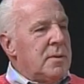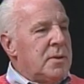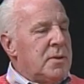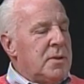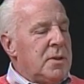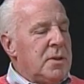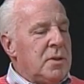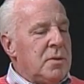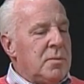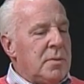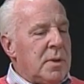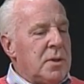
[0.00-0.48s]

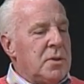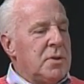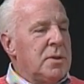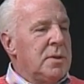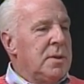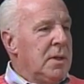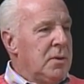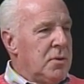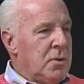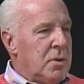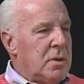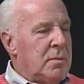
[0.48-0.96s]
situation.
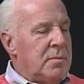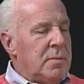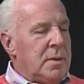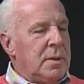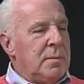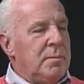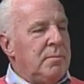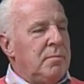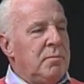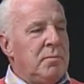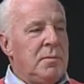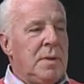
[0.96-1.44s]
They told
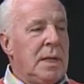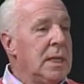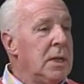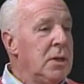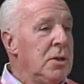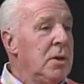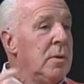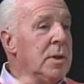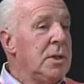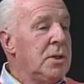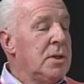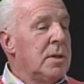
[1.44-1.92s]
me they didn't
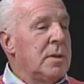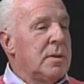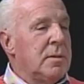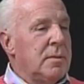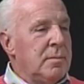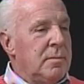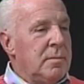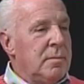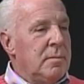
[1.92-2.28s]
know each other.